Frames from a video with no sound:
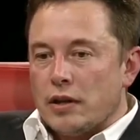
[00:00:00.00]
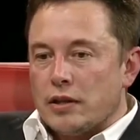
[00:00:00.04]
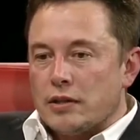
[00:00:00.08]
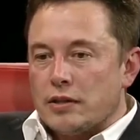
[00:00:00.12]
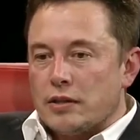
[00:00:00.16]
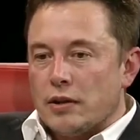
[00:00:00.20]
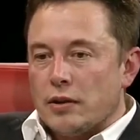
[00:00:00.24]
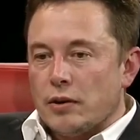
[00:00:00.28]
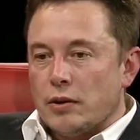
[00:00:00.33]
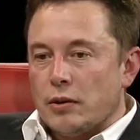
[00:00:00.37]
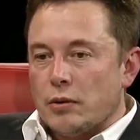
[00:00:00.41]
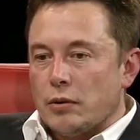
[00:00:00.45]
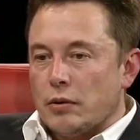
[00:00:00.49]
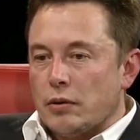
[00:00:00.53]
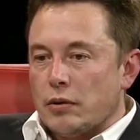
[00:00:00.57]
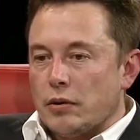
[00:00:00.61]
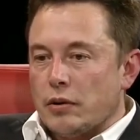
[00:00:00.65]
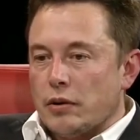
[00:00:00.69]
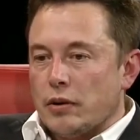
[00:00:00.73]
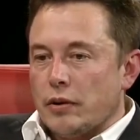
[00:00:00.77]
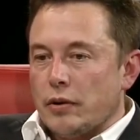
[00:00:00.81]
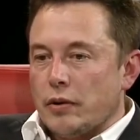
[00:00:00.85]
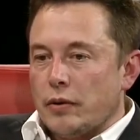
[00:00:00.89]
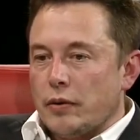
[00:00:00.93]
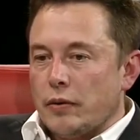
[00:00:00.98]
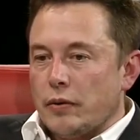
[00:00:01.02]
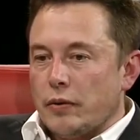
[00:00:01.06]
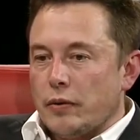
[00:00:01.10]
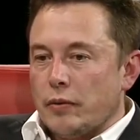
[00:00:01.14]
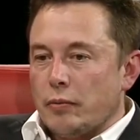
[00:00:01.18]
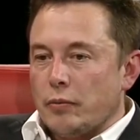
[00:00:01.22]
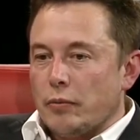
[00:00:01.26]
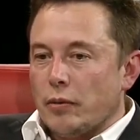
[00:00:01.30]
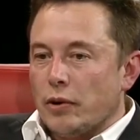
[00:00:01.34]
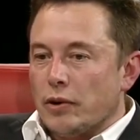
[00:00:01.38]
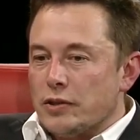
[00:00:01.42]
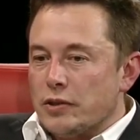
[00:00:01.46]
so
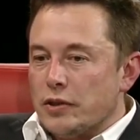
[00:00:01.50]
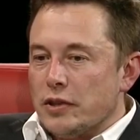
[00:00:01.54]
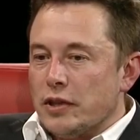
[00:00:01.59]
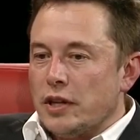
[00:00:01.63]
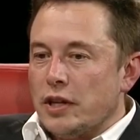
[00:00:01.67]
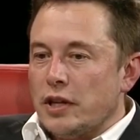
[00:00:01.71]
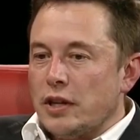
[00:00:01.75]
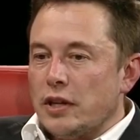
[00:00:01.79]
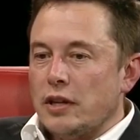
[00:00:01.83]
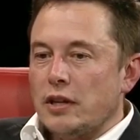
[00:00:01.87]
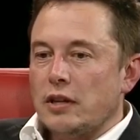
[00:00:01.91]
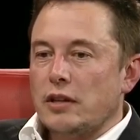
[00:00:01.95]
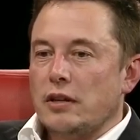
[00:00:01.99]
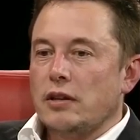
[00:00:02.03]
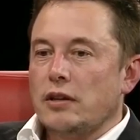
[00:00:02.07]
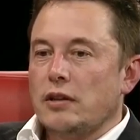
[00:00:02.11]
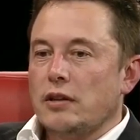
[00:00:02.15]
mostly,